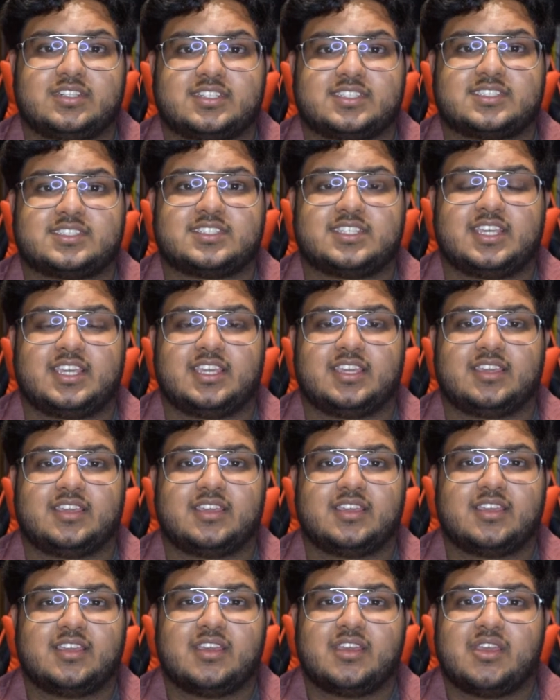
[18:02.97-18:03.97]
to see
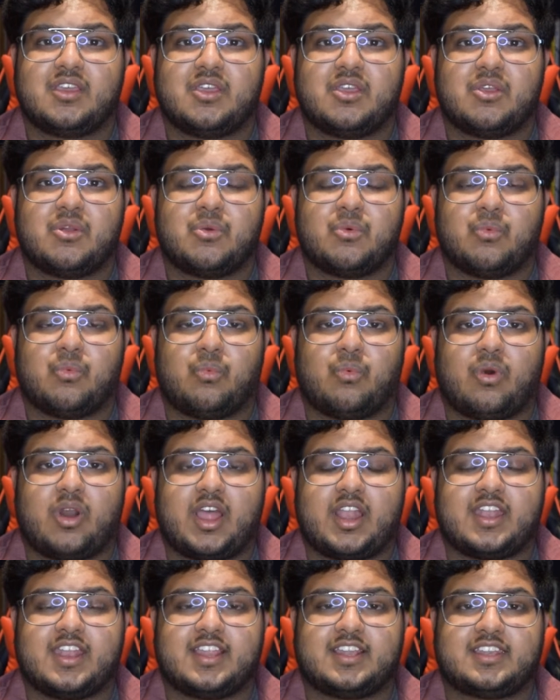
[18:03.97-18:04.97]

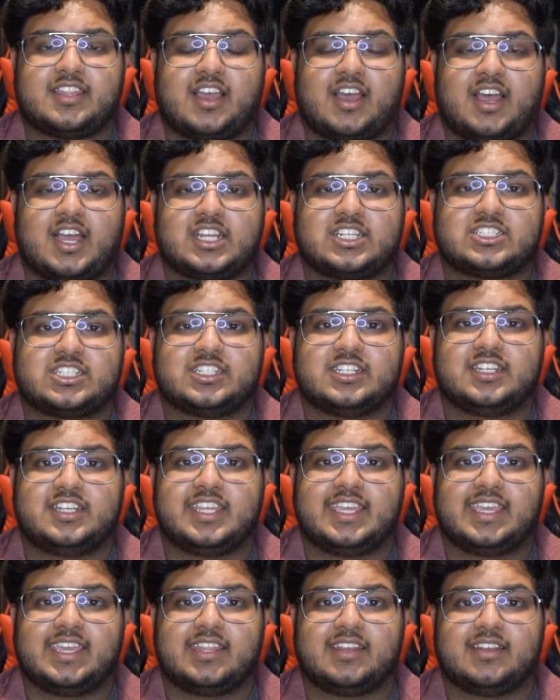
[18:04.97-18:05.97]
what Natasha
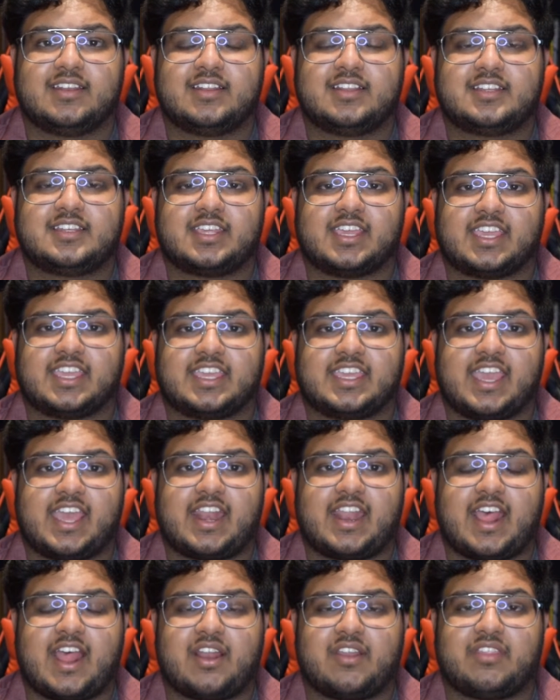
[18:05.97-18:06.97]
did to get
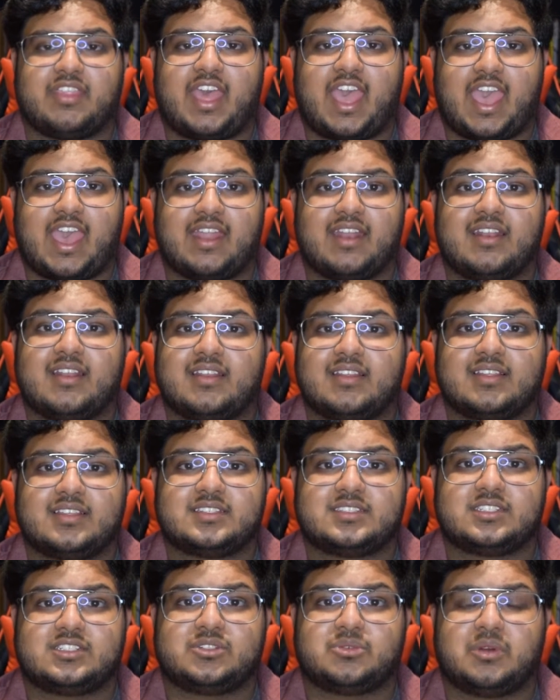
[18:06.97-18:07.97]
out of that
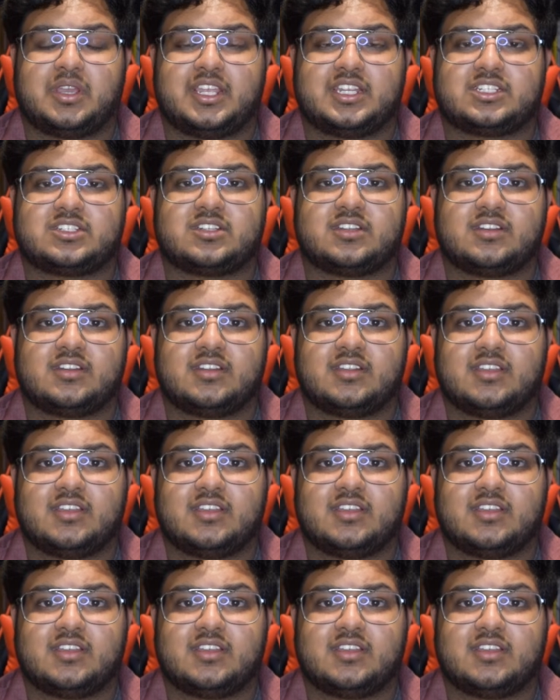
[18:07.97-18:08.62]
situation.